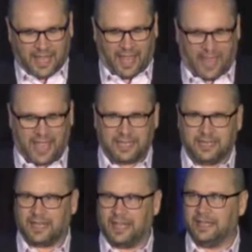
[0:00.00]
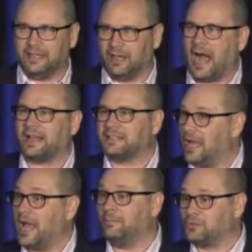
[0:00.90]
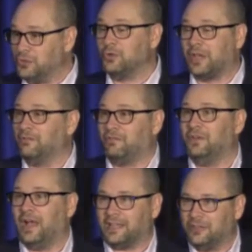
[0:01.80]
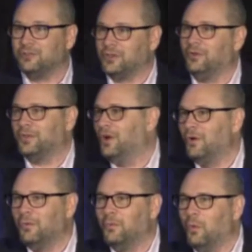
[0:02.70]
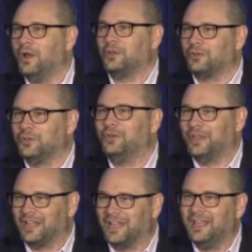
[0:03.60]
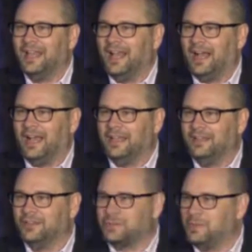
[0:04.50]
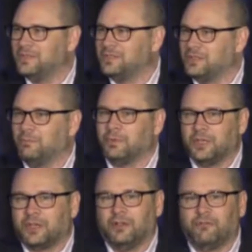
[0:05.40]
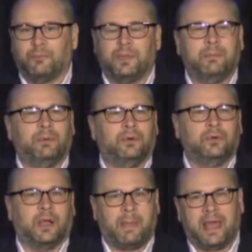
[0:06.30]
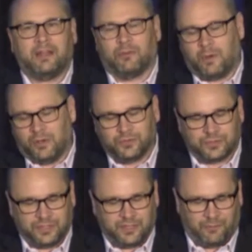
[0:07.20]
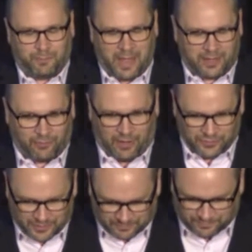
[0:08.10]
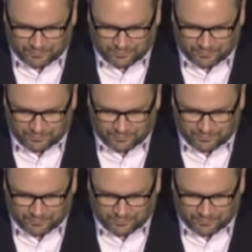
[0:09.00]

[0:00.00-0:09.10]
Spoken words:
and a lot of times you can feel like you don't know what you're doing in this business, and particularly for people who come at it from all sorts of different backgrounds.